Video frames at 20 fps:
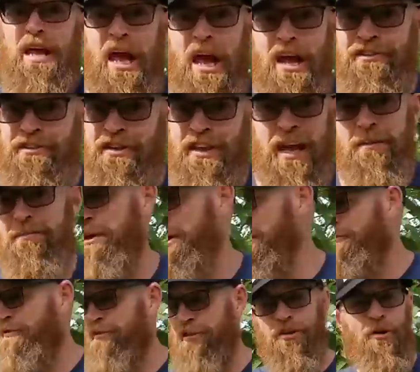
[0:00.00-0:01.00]
and you gave me
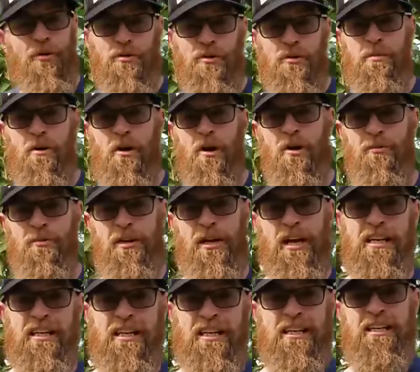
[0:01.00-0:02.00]
a granola bar when
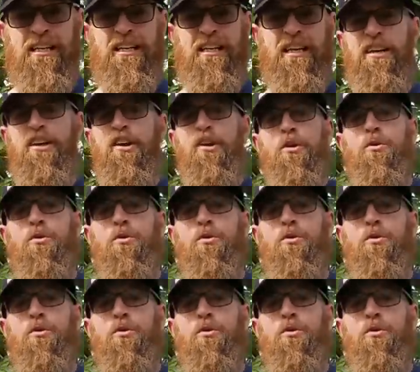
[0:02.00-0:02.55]
I needed it,